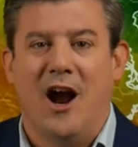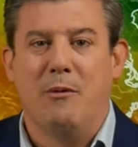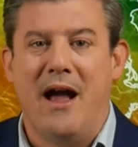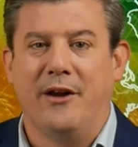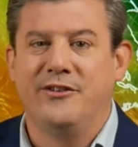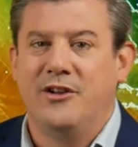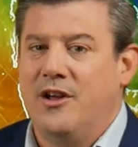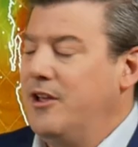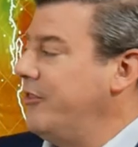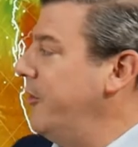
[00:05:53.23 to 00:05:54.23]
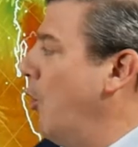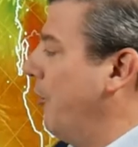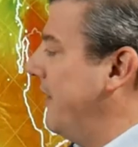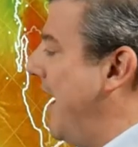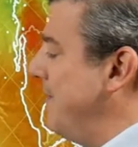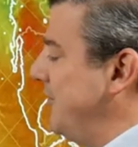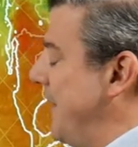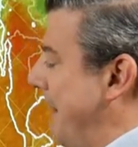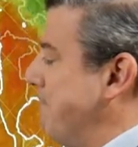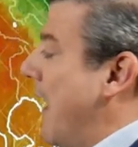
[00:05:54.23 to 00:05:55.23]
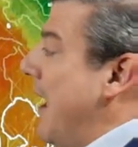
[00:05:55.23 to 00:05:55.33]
around the Northern Hemisphere.